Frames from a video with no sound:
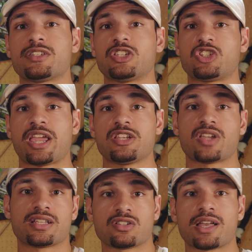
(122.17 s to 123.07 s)
to change
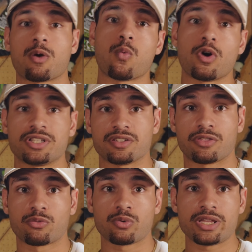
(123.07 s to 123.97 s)
that to like a
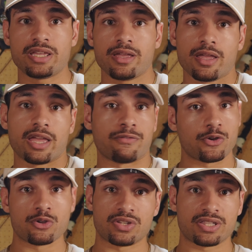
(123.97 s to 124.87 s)
1:3, if
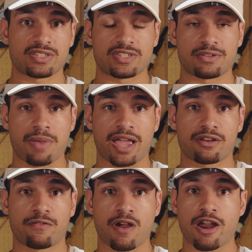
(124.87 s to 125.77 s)
you're using this as a
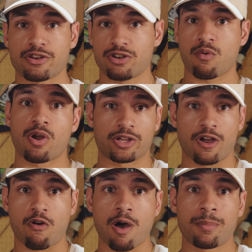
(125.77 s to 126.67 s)
magnifier and you don't want to
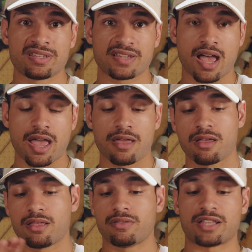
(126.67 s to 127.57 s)
go up as high,
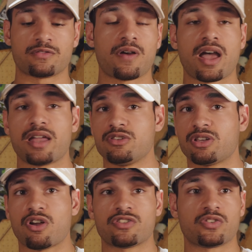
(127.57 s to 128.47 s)
that's fine. You
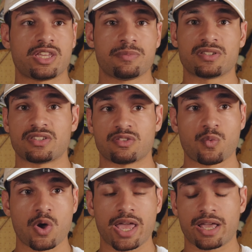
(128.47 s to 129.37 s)
can also keep this as a
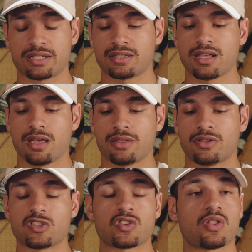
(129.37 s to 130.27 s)
1x.
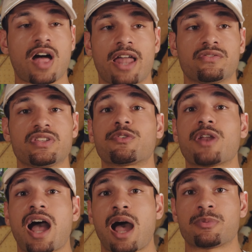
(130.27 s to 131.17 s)
There's a lot of
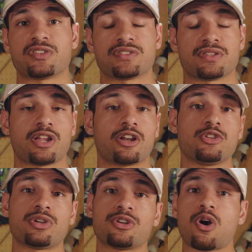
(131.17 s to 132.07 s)
different options in there.
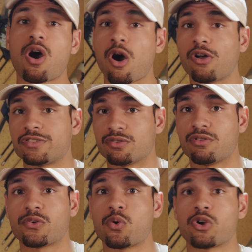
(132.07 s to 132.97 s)
You can also,
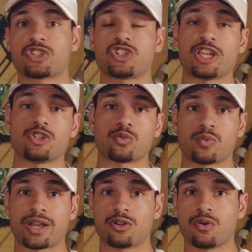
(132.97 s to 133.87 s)
of course, change your
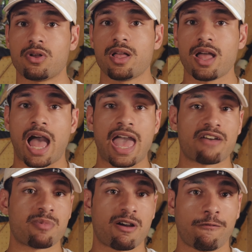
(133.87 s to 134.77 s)
reticle. I
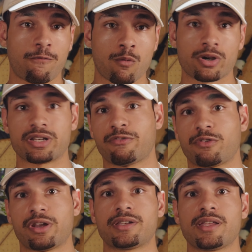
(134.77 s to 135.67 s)
have about 4
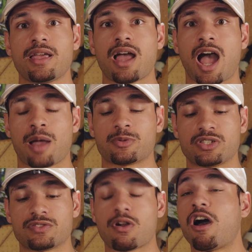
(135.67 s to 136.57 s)
different
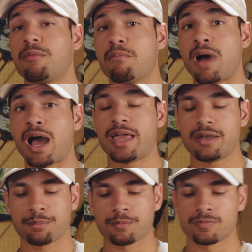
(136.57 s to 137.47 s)
options on mine.